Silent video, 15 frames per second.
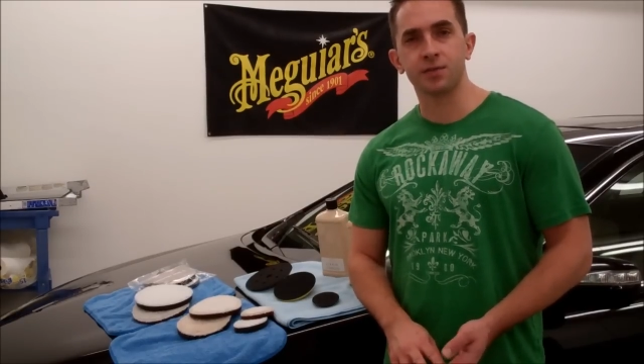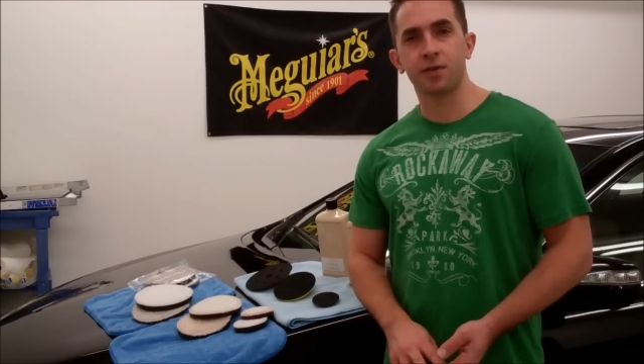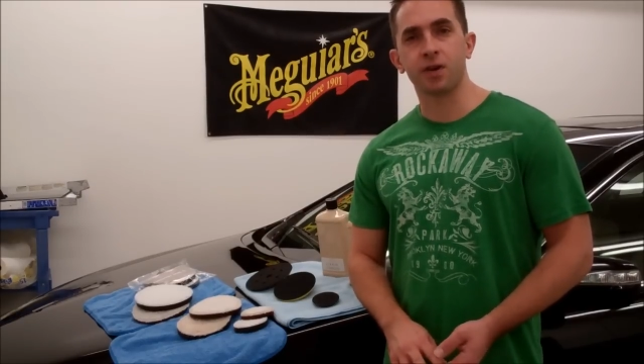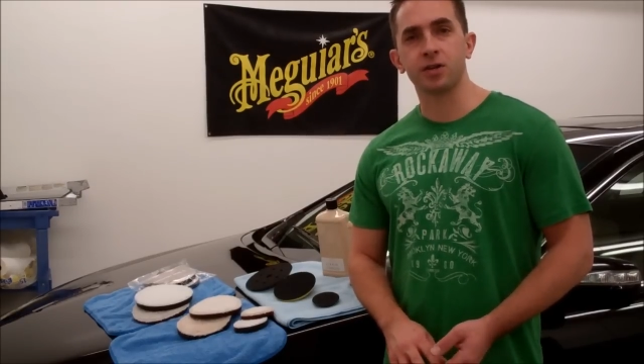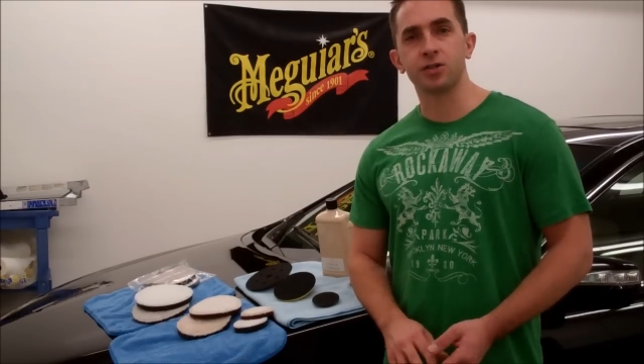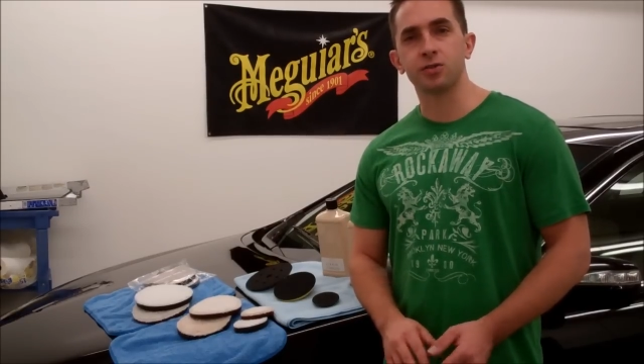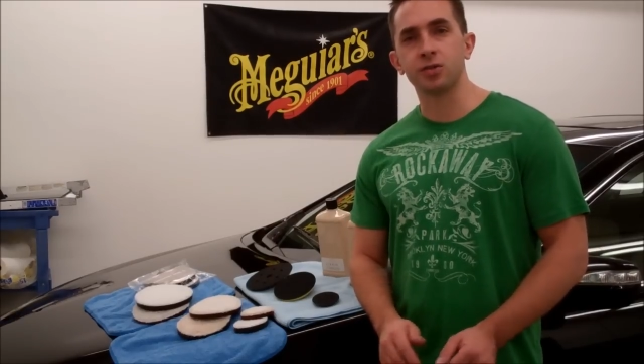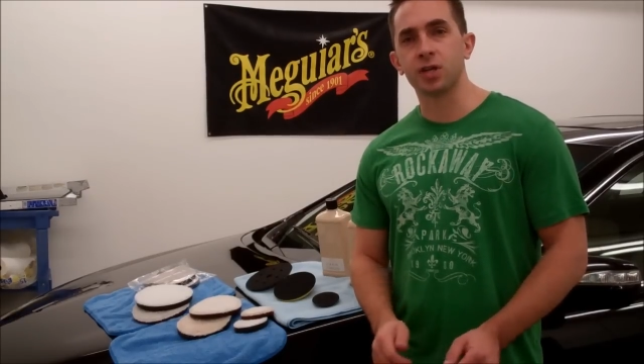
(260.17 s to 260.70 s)

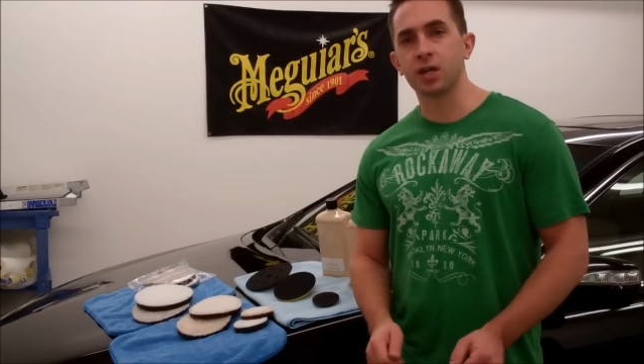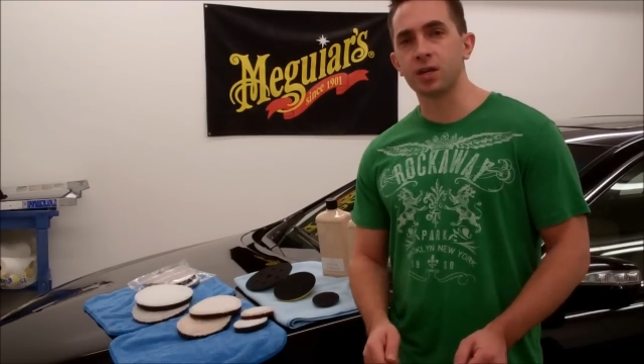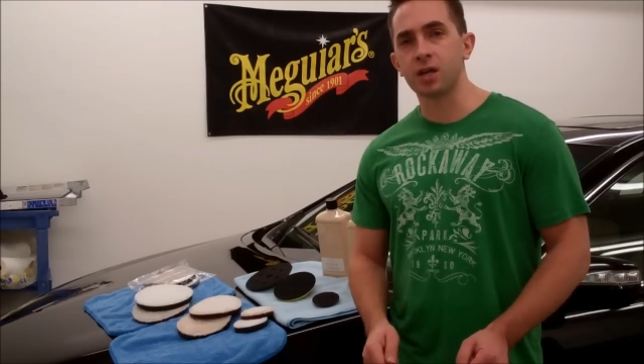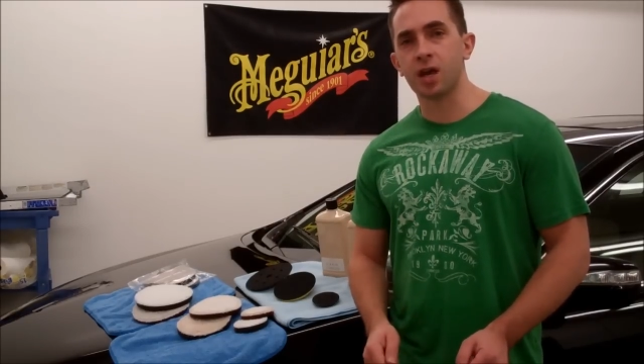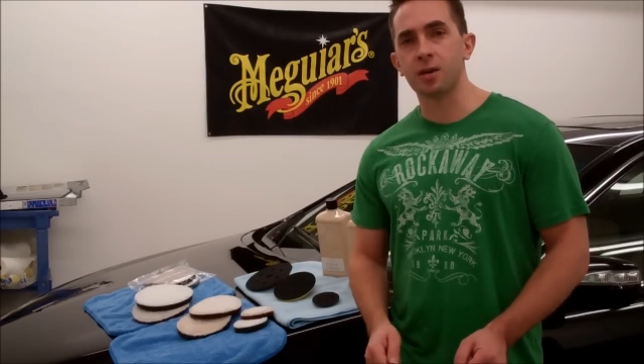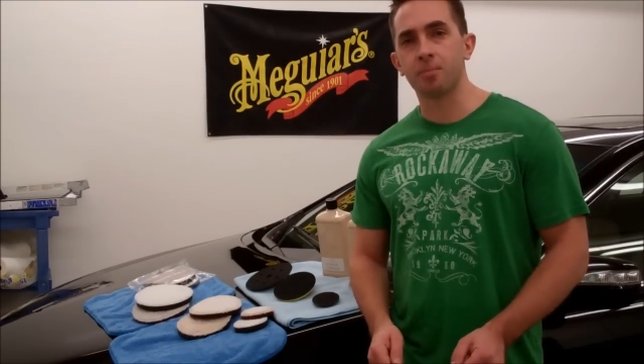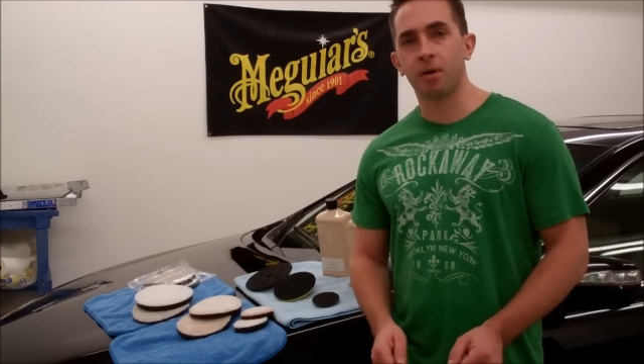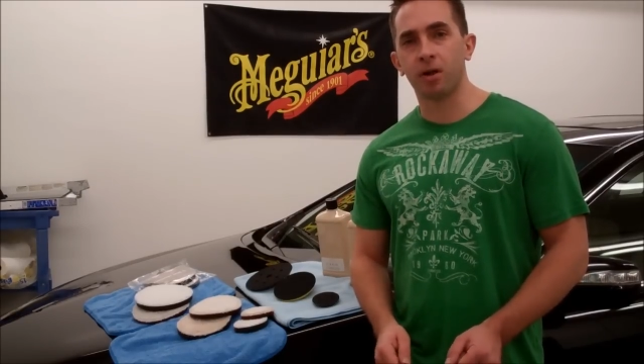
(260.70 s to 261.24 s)
far as using a
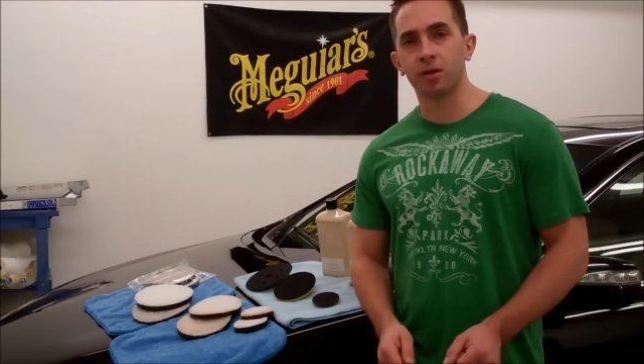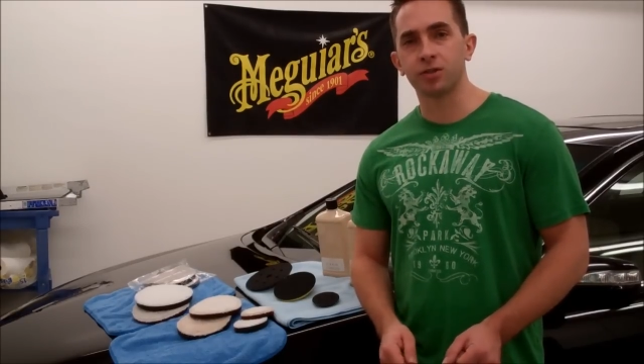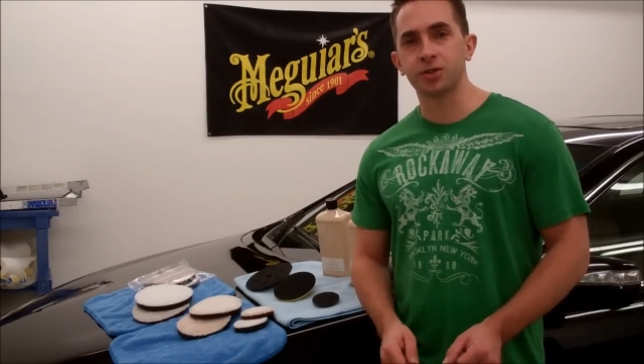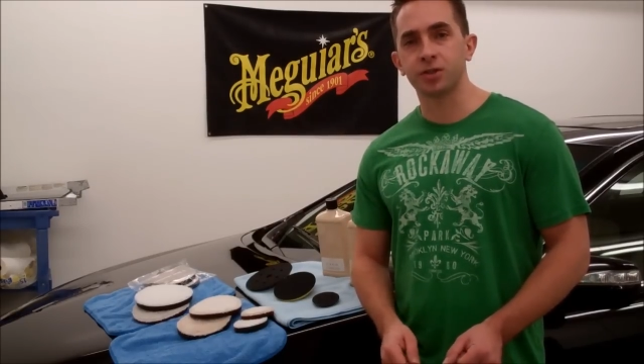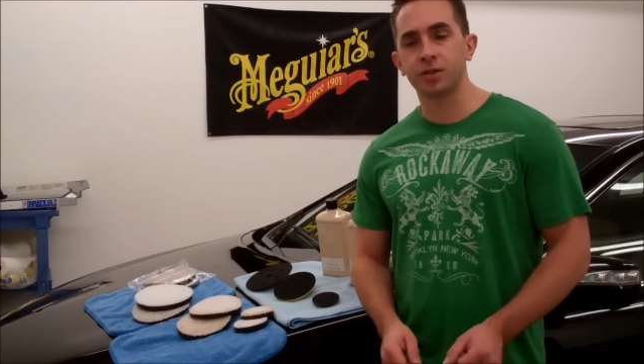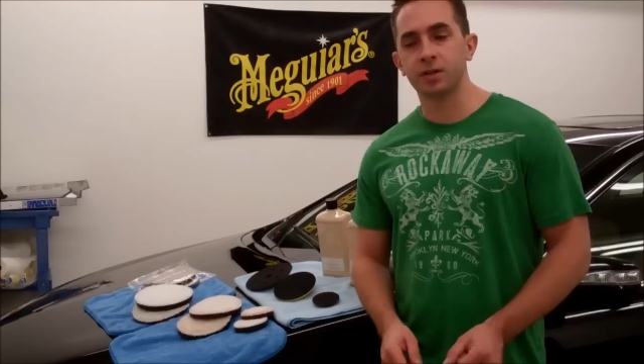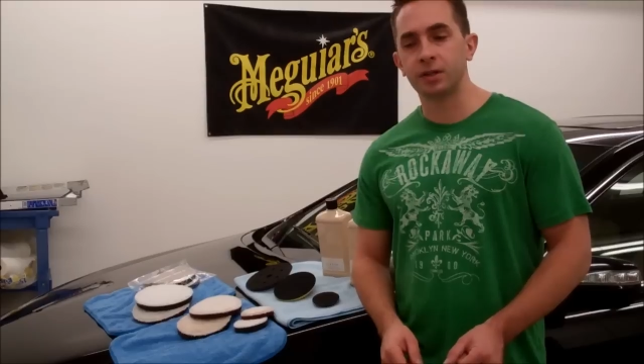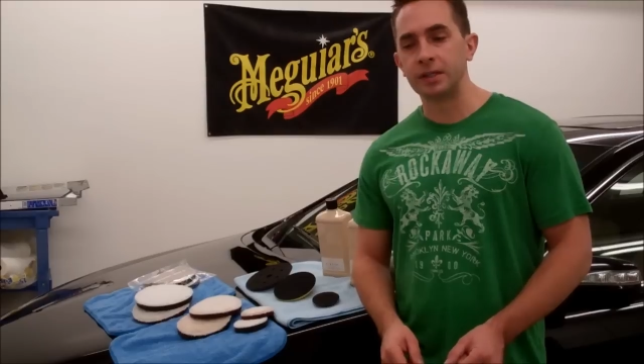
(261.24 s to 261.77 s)
DA
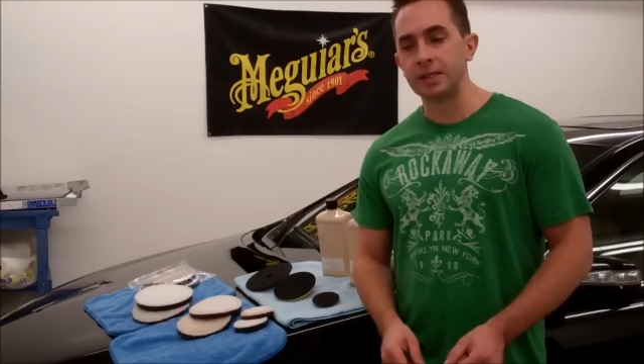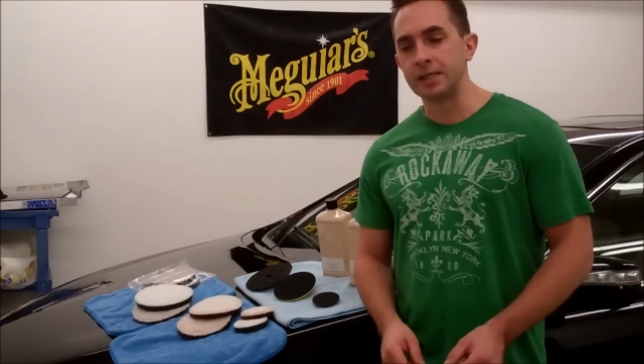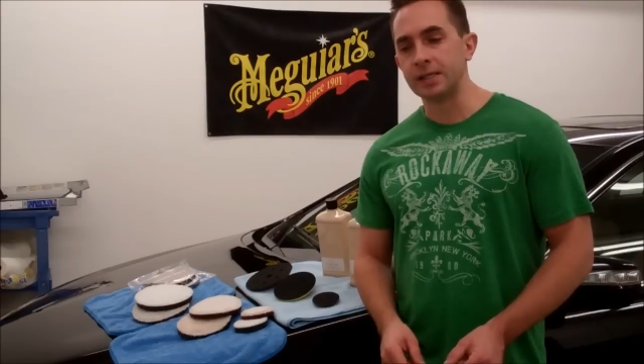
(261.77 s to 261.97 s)
polisher.